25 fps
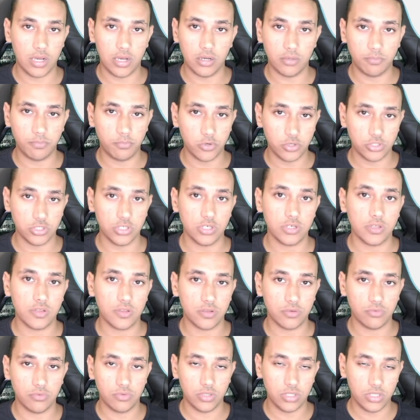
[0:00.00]
projects
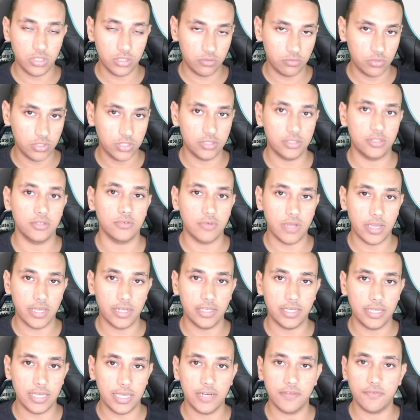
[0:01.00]
integrating
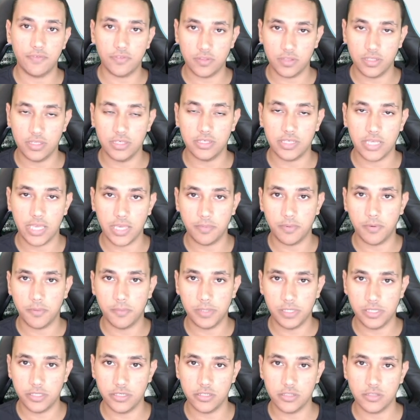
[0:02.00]
NFC
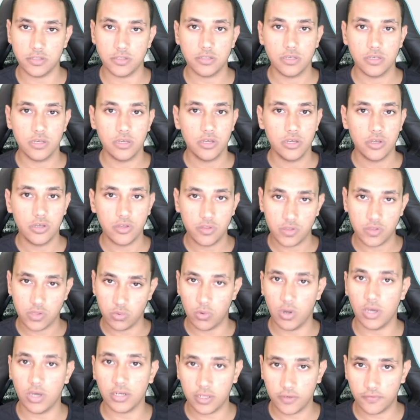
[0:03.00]
capabilities. So
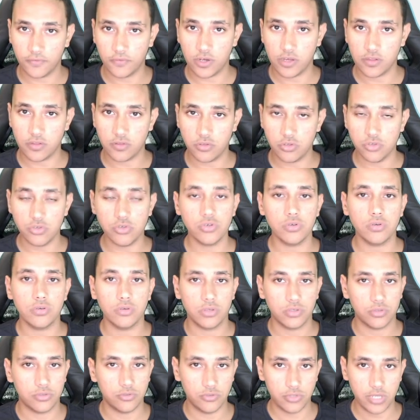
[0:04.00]
one advice to you,
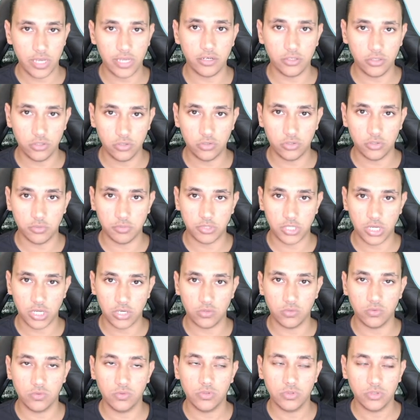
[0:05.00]
create a YouTube
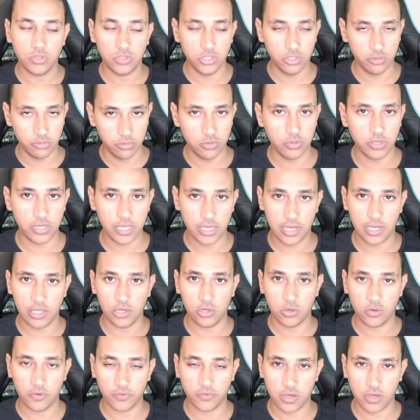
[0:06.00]
channel, you will get a lot
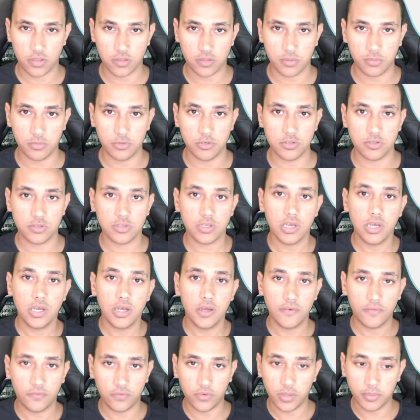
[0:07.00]
of customers
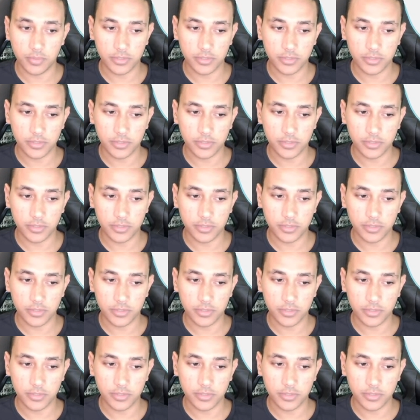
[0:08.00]
from